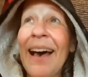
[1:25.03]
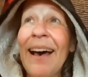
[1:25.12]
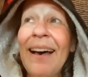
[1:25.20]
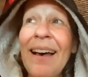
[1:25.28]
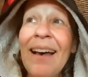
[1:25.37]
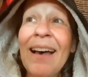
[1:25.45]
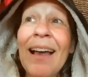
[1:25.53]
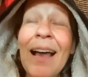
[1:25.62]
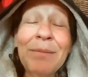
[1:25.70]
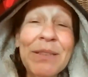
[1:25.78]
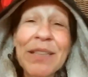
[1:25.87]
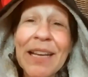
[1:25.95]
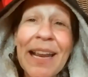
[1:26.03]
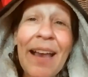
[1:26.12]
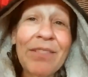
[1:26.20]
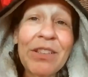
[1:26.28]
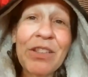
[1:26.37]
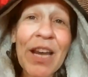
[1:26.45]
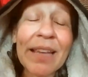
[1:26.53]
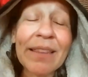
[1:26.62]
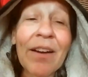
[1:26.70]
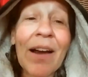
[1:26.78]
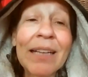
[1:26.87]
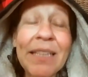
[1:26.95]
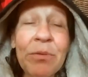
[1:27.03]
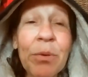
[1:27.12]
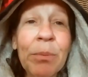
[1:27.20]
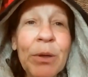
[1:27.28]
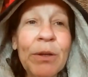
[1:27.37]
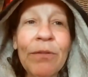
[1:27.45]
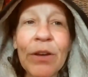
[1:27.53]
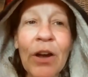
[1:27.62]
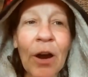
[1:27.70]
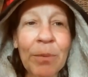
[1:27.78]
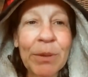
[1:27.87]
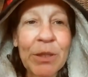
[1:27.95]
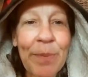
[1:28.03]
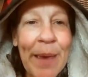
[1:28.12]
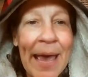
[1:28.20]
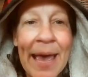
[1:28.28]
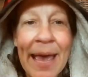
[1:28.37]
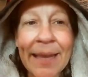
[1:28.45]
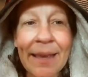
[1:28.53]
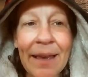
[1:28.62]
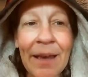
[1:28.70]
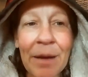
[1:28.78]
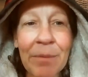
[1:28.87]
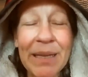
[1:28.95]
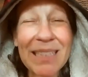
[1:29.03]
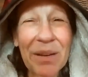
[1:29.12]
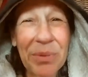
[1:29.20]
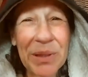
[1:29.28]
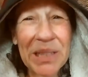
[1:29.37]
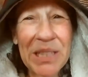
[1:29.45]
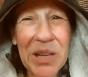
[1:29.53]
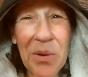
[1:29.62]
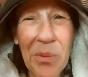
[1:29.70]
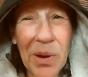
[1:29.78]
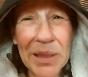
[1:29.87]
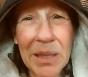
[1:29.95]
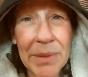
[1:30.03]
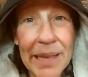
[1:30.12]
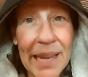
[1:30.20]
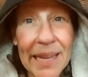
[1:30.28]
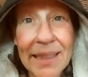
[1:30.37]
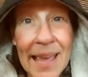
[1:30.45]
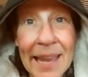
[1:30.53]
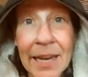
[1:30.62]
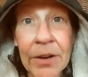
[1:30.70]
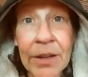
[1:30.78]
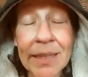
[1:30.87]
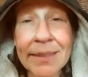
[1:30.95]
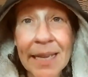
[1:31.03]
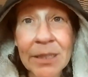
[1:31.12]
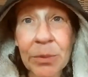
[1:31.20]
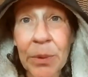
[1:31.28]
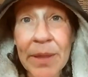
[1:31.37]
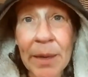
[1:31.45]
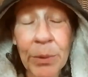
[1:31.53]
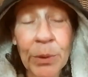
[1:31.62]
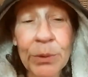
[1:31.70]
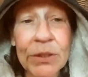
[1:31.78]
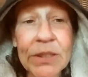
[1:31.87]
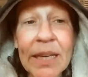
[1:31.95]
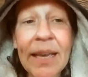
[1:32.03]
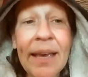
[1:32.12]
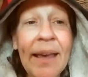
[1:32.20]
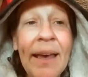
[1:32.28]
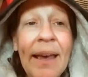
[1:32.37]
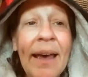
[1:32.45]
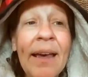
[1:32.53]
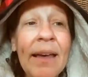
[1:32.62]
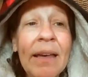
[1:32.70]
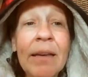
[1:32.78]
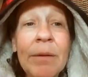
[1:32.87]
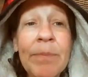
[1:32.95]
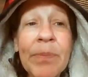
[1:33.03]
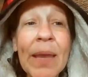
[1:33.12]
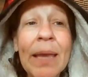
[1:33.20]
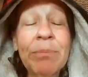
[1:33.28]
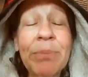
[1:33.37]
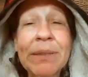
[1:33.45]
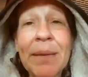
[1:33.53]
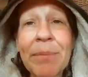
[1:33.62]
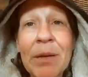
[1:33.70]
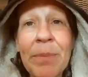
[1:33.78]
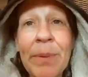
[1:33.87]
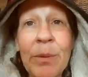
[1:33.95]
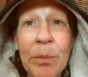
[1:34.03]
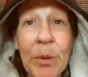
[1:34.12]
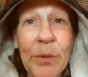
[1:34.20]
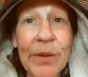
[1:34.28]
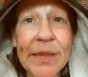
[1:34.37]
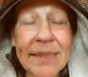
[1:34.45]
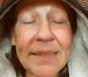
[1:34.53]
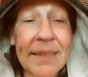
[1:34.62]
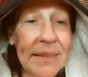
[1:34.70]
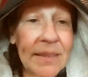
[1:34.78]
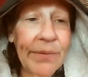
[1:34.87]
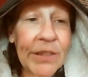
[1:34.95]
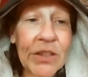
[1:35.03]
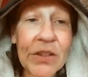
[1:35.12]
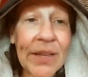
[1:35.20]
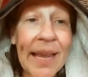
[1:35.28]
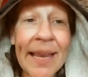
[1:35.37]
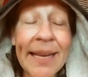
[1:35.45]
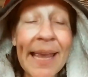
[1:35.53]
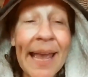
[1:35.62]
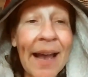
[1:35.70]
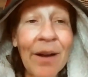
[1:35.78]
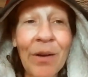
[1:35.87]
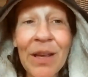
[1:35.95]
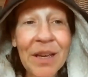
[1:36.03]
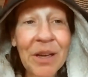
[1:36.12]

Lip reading: I'm just going to have to check there. I did remove the garbage bag because I really don't want them laying in that area, because that's where they roost. And plus, I'm going to be removing the seats eventually anyhow.